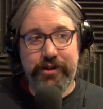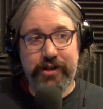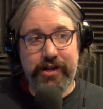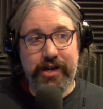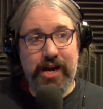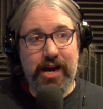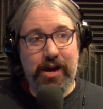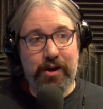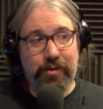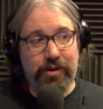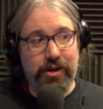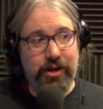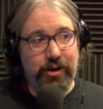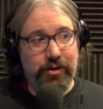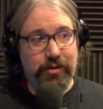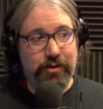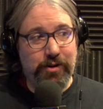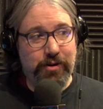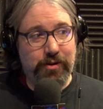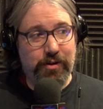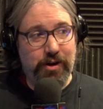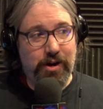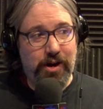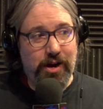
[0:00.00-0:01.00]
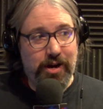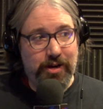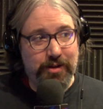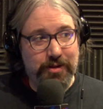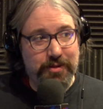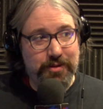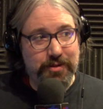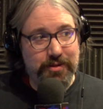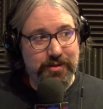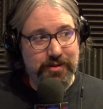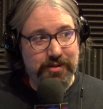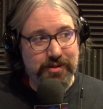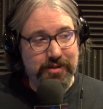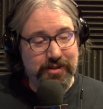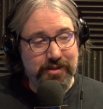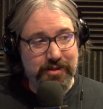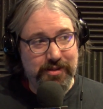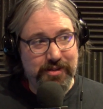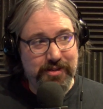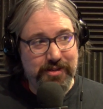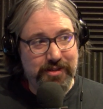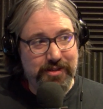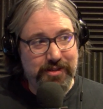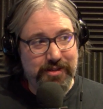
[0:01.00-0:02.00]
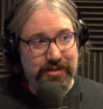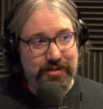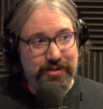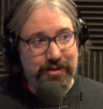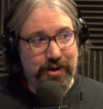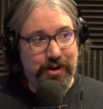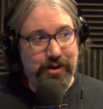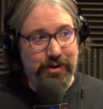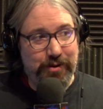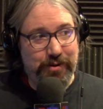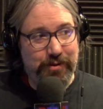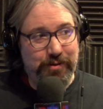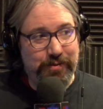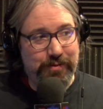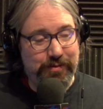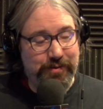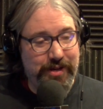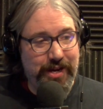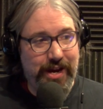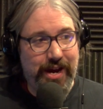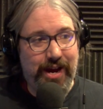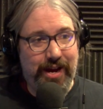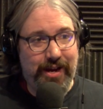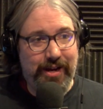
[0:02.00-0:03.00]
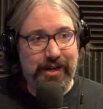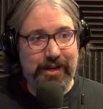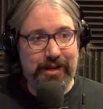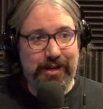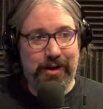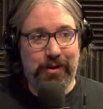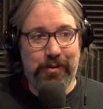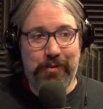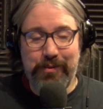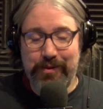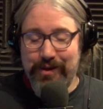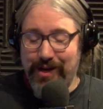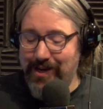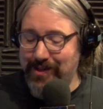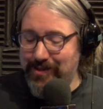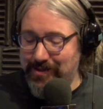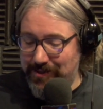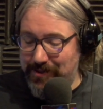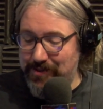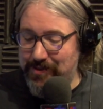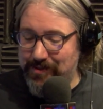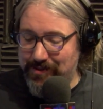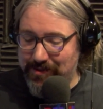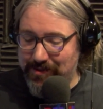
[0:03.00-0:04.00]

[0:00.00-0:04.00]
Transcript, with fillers: the now Killer Cross. Mm-hmm. So yeah, no, that's